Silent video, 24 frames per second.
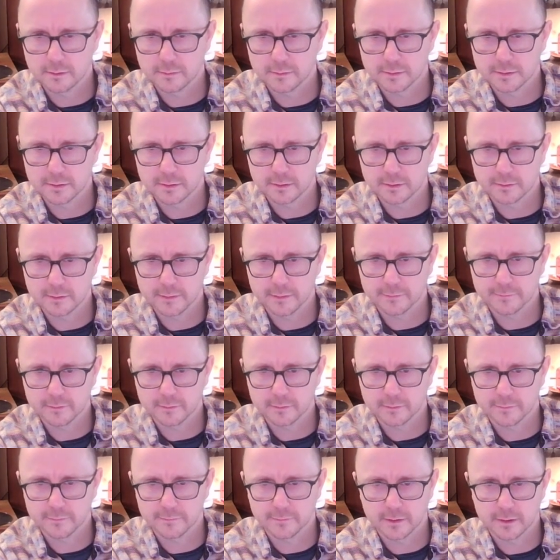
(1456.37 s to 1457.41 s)
2, 3,
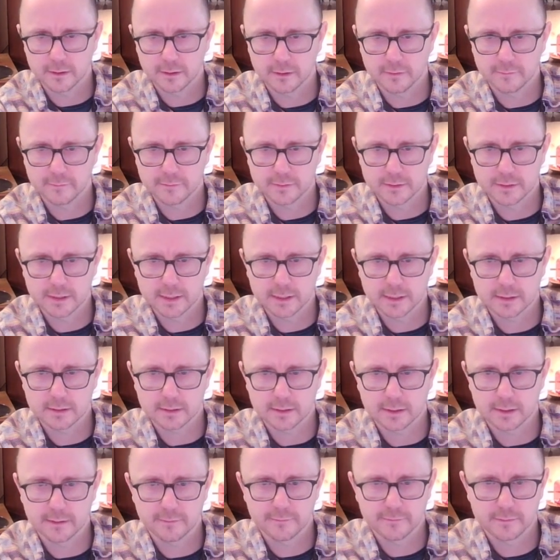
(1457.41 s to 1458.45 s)
4, 5, 6
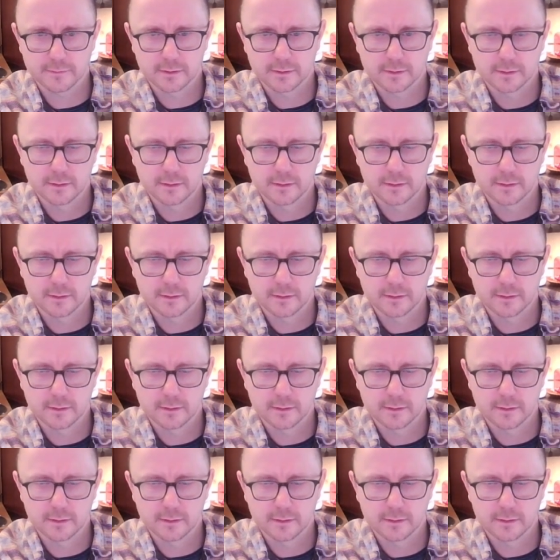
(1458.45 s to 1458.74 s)
left.